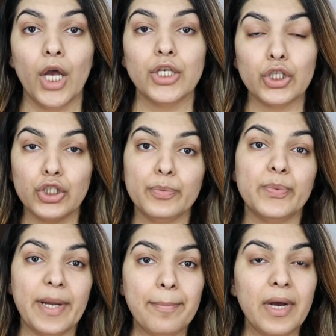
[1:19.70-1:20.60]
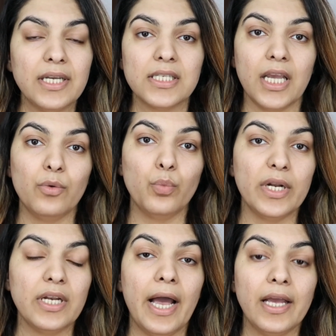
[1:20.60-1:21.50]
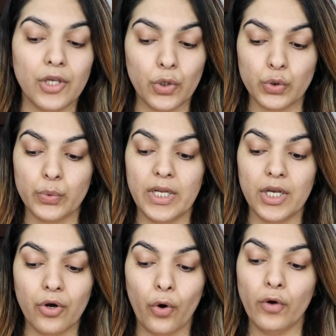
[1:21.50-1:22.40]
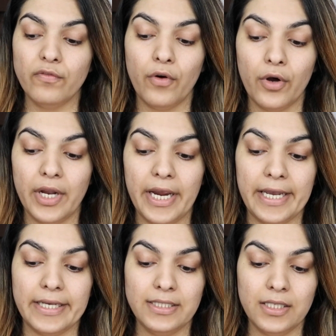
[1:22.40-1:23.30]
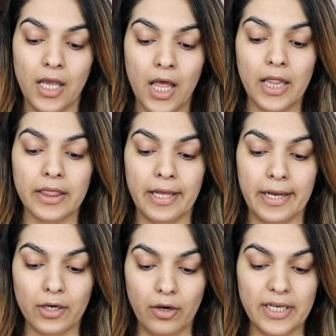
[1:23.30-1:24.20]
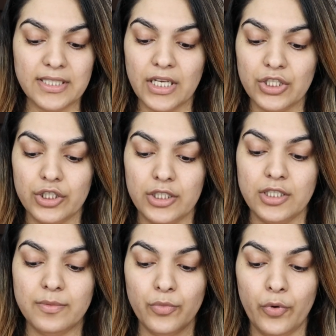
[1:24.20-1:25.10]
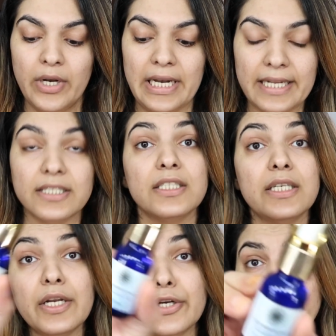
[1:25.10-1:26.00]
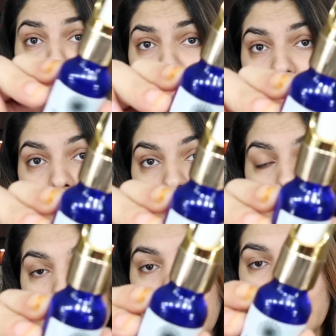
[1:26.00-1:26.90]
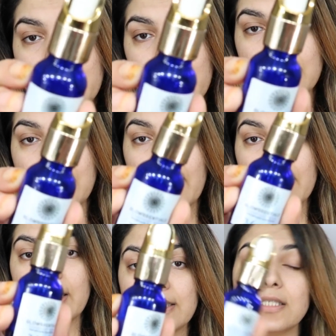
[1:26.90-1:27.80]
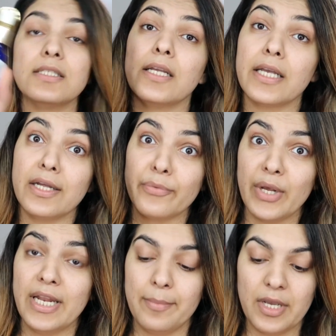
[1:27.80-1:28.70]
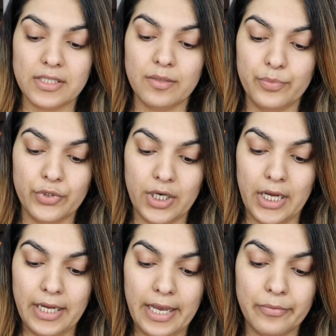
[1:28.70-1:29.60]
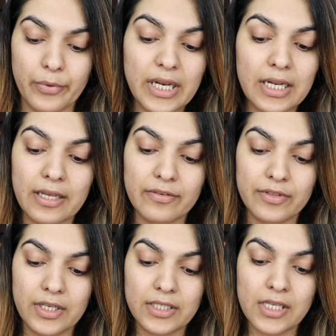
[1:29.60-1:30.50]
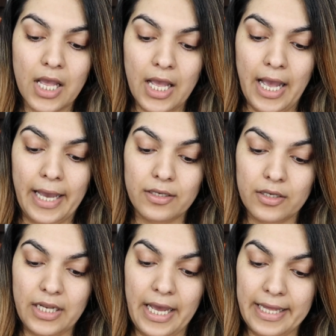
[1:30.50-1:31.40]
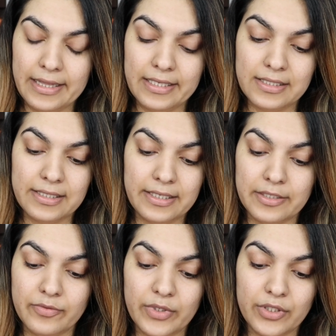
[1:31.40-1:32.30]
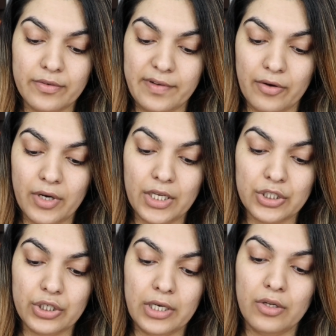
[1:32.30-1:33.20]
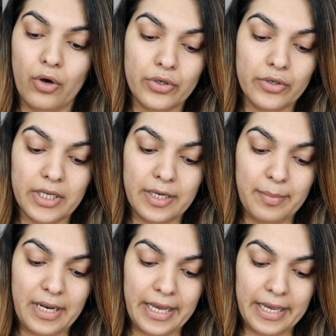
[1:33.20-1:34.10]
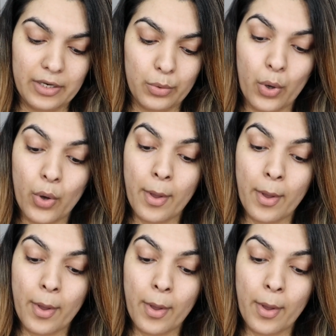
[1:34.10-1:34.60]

So to prep my skin, what I usually go for is the Glow Essentials Moonlit Serum, which looks like this. And this is like a really amazing product. I really love this. And you can add this serum with your foundation, or you can apply it